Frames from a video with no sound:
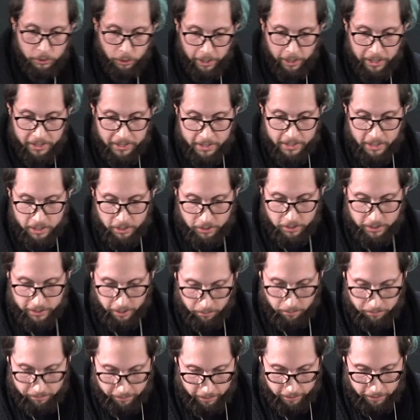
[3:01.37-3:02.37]
reionisation
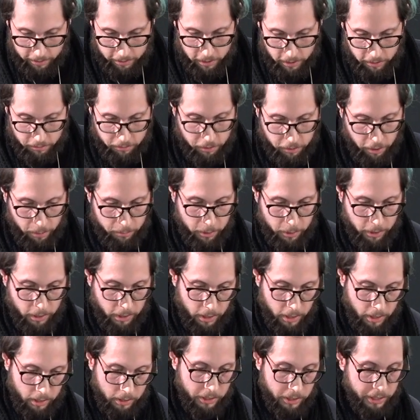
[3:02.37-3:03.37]
time field from
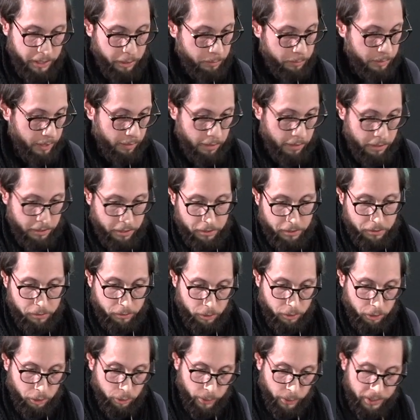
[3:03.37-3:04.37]
the observations, so
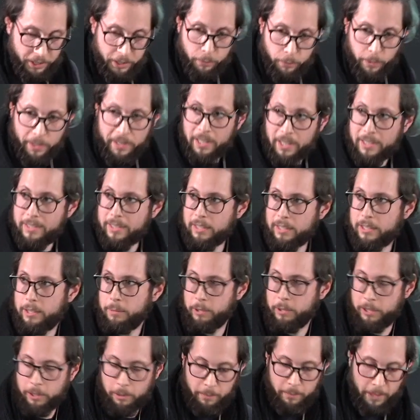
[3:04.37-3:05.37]
the 21
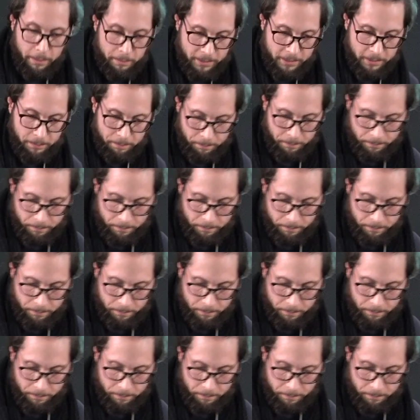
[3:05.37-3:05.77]
centimeter maps.